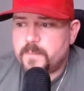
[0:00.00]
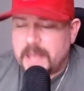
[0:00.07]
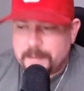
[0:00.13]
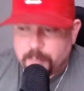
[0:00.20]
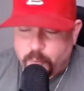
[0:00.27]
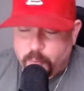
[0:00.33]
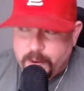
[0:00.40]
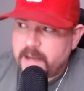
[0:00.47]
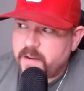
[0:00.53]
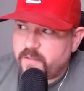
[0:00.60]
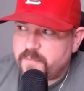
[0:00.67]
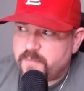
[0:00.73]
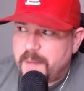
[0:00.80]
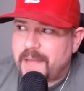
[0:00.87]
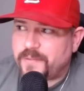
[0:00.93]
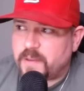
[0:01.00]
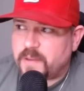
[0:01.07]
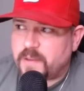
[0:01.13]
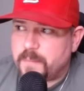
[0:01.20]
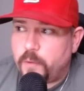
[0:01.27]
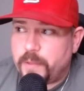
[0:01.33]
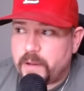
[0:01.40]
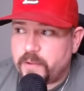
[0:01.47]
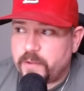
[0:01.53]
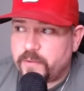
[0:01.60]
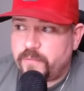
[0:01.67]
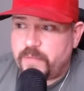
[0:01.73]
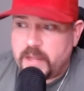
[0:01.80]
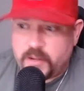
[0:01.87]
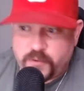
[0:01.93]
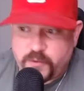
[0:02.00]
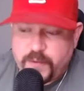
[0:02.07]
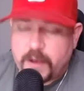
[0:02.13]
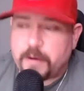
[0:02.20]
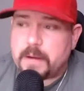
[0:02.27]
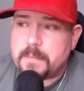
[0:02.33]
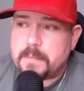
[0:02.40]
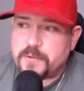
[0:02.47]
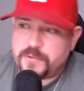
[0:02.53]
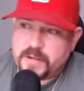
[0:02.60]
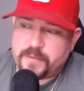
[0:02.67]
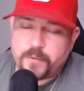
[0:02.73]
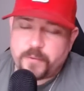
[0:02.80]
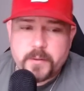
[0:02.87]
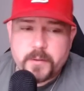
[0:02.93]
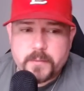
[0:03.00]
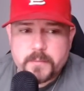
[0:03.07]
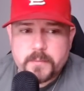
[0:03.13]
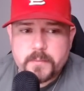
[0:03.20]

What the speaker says: a brand of basketball that is very much different